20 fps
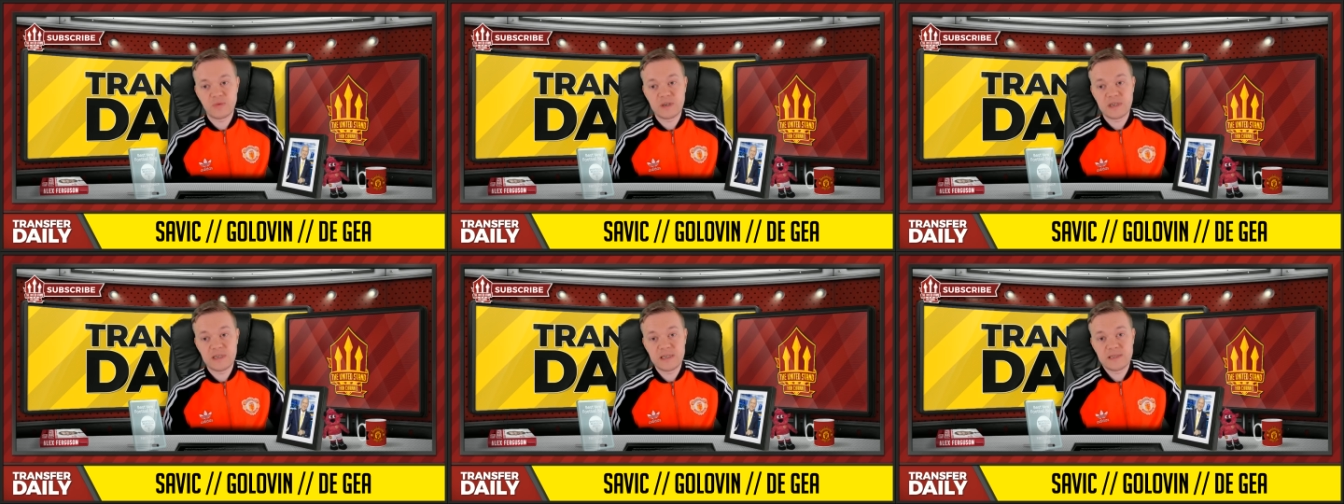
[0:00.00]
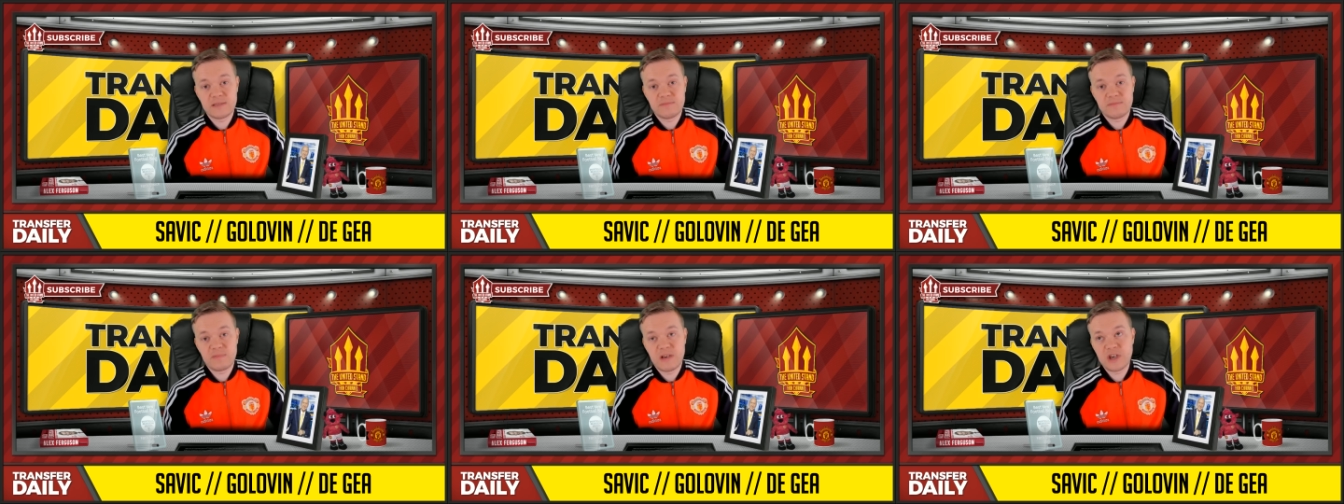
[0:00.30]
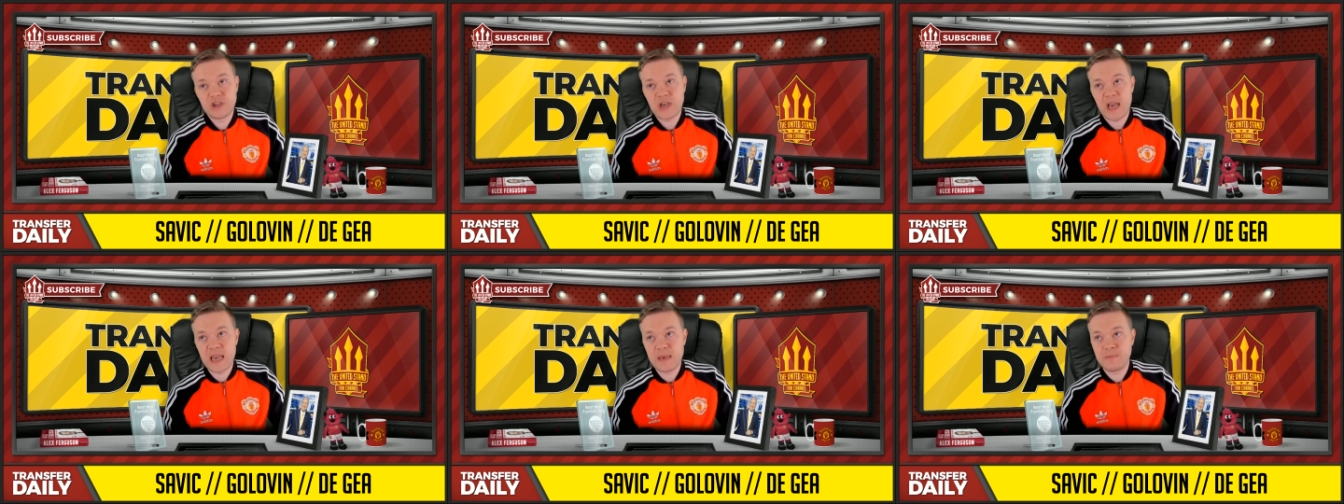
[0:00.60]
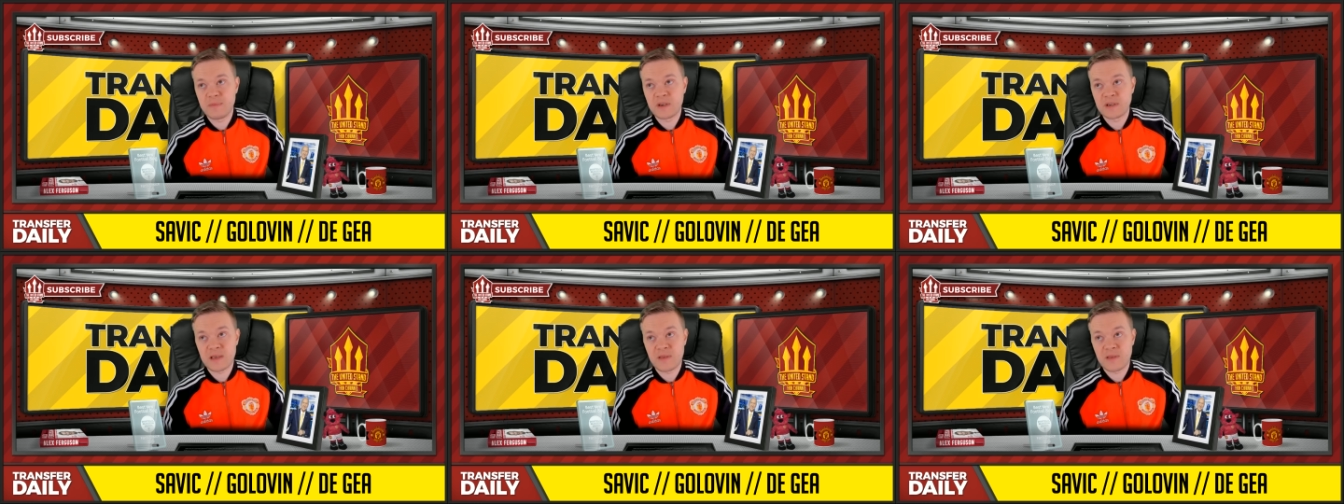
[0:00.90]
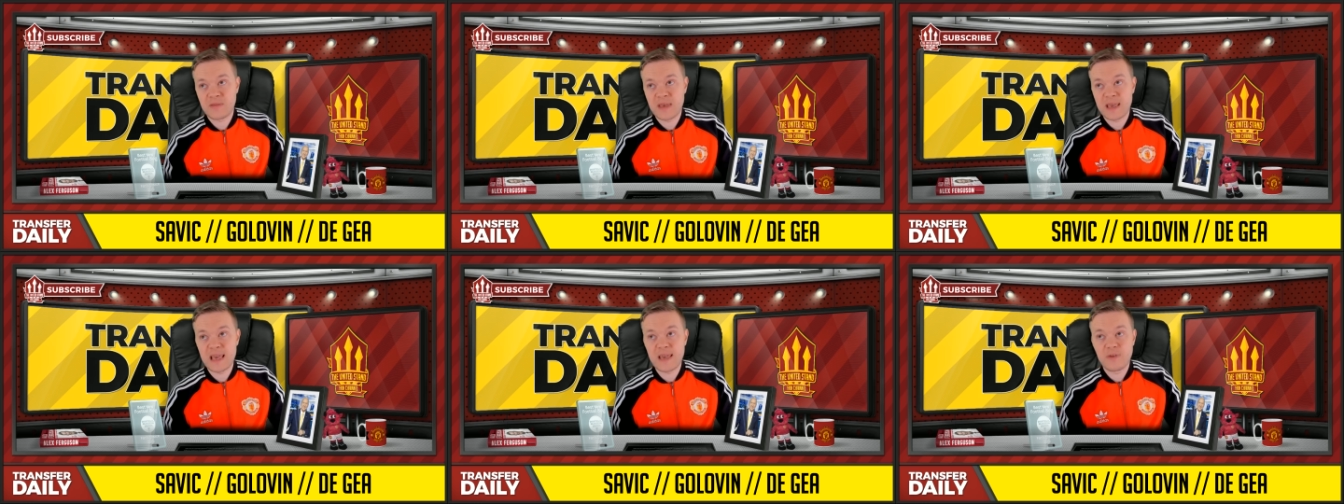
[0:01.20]
which is a shame because I
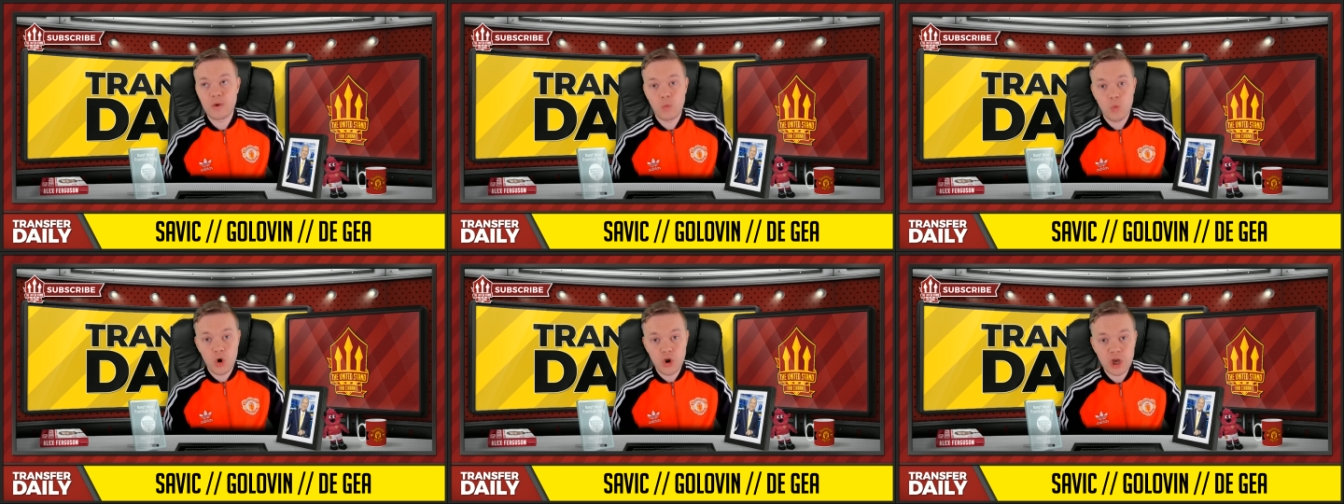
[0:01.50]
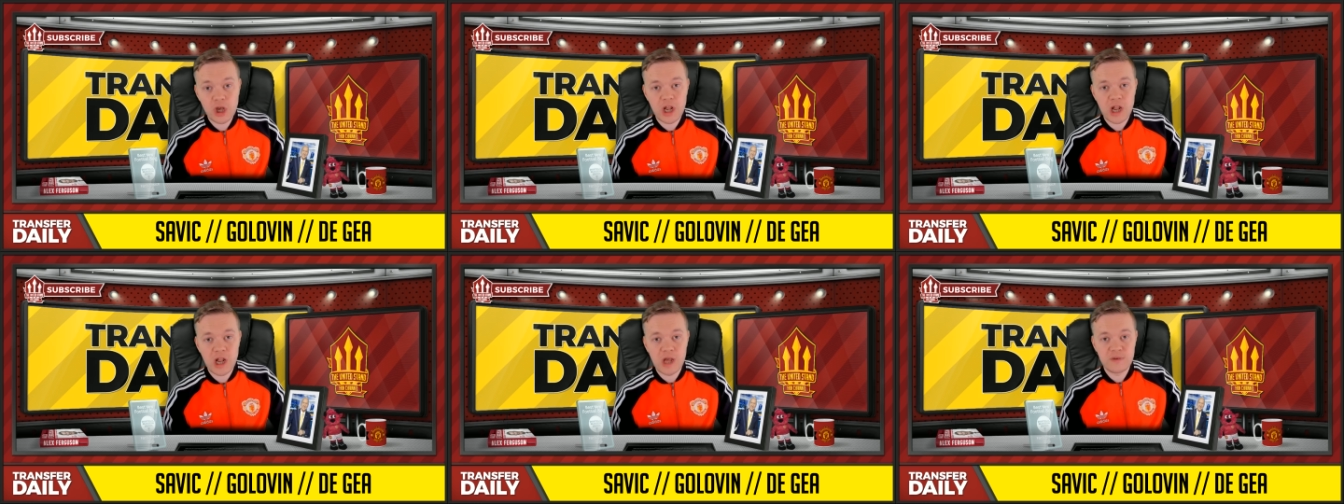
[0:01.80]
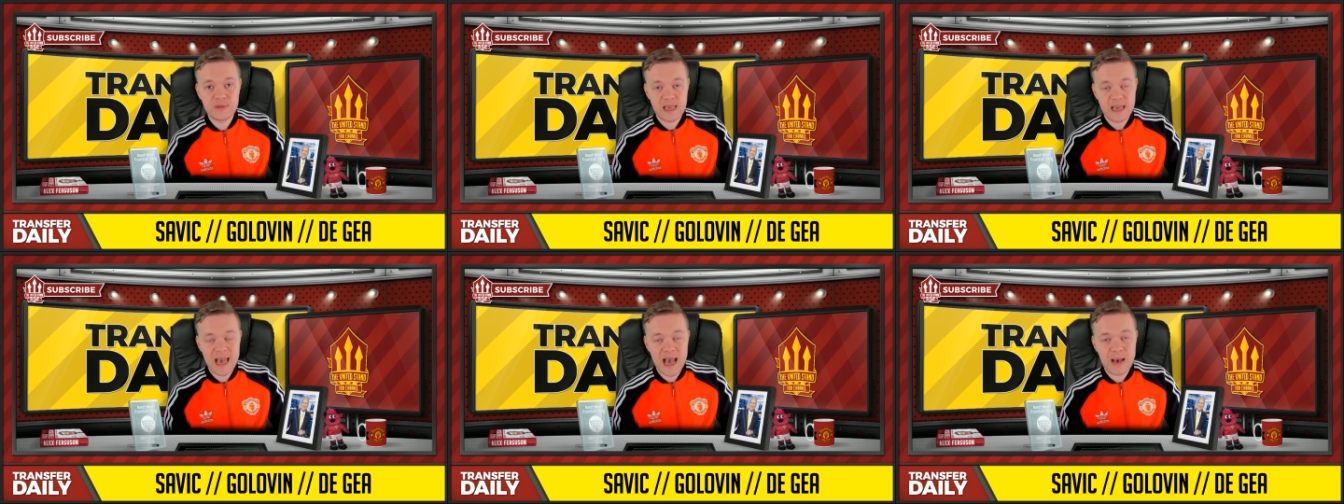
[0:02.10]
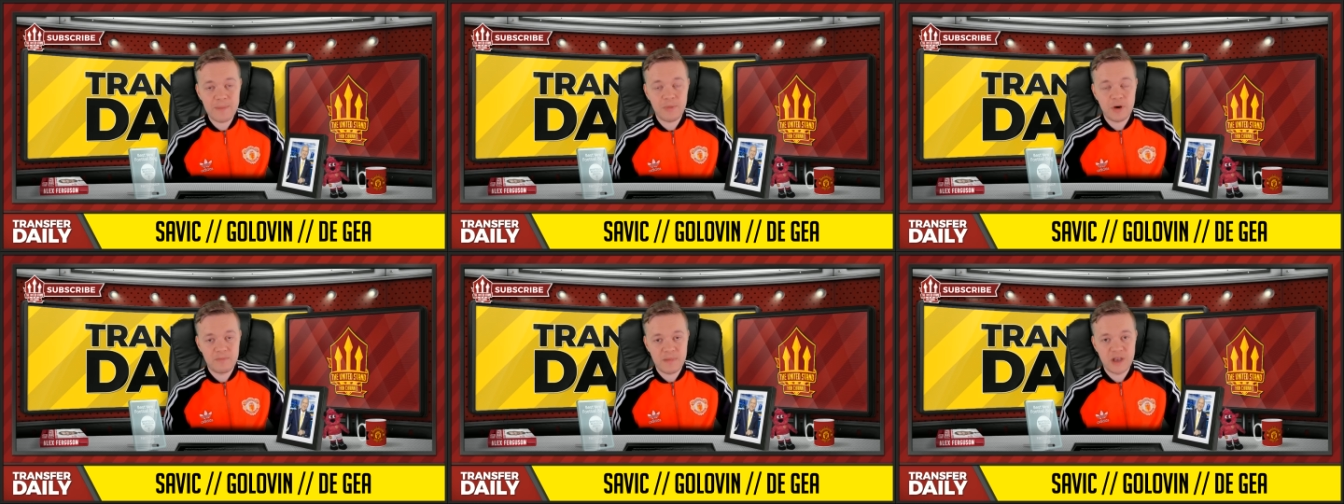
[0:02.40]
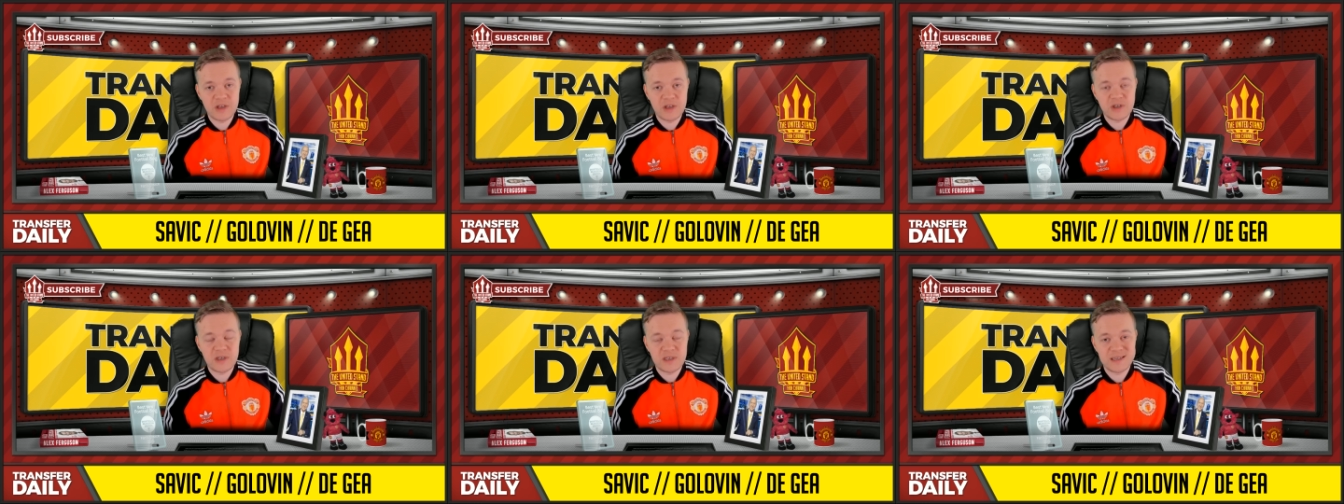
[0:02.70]
think if you want to close a gap on
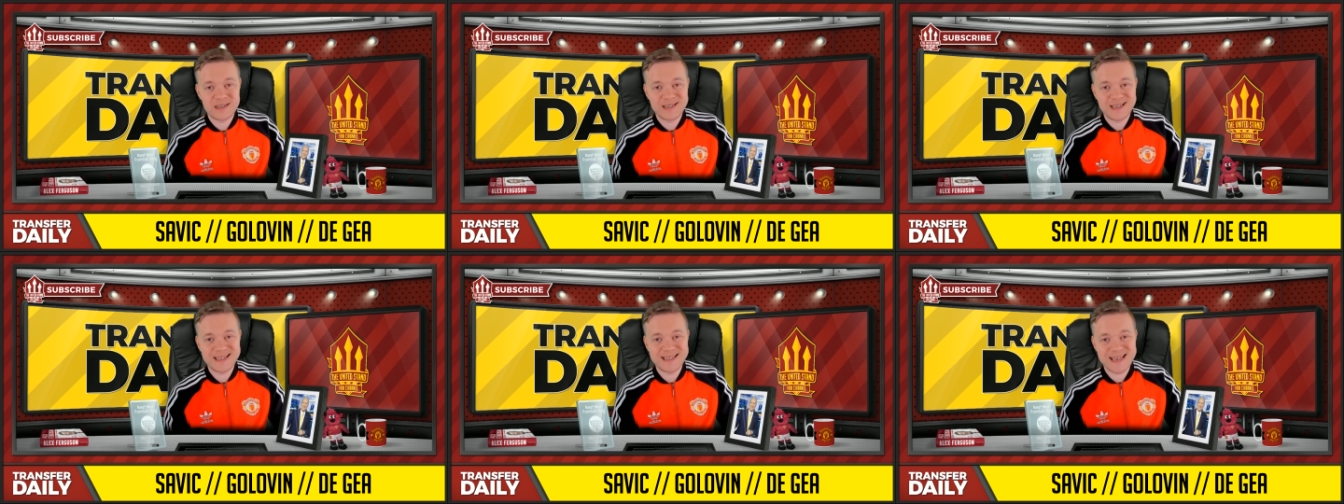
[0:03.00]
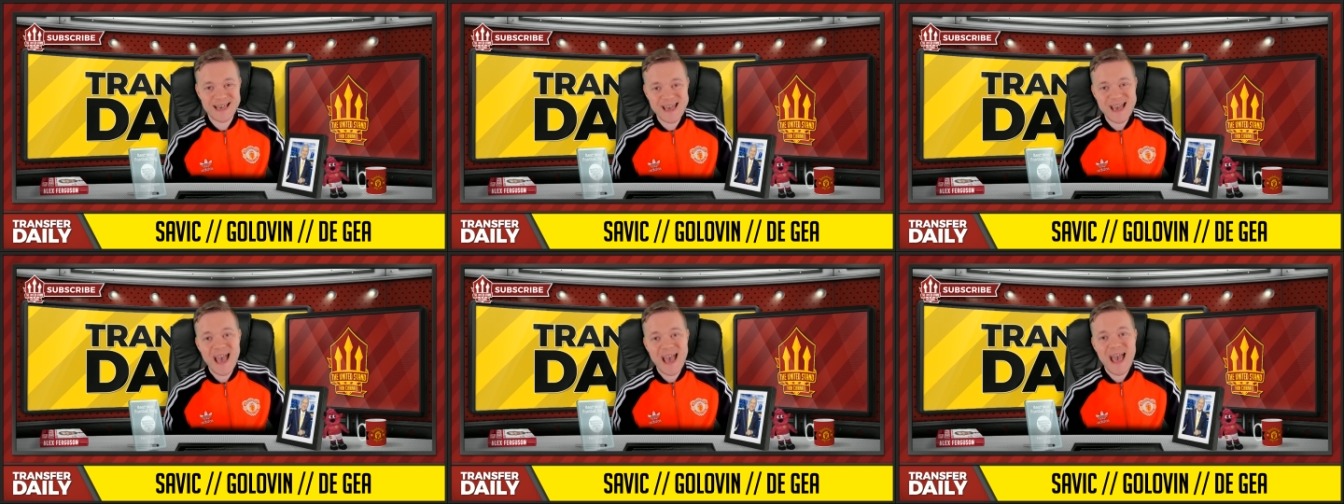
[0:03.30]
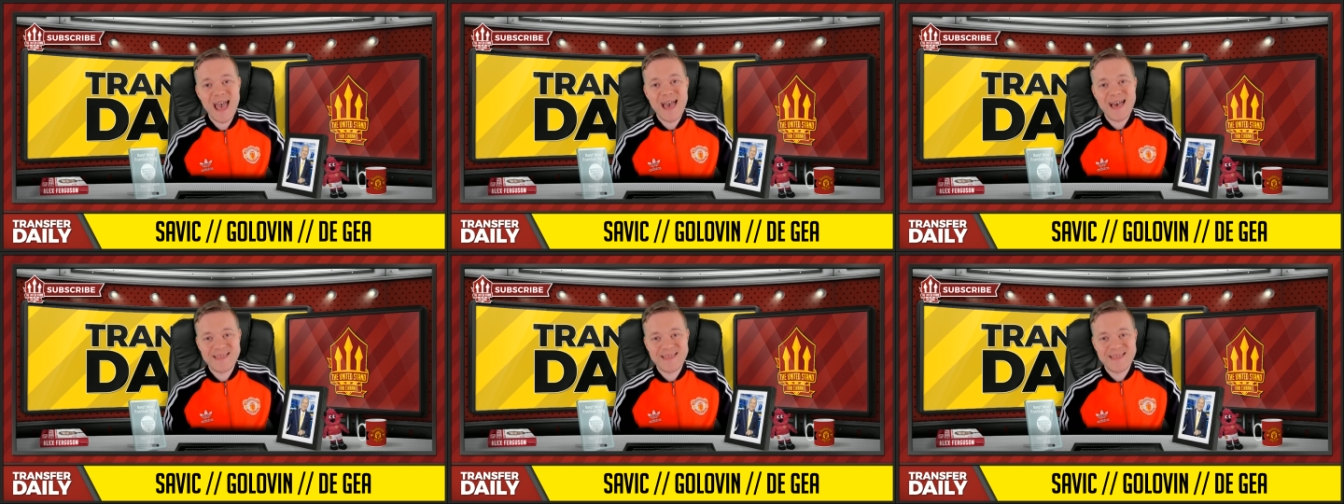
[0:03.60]
Manchester City,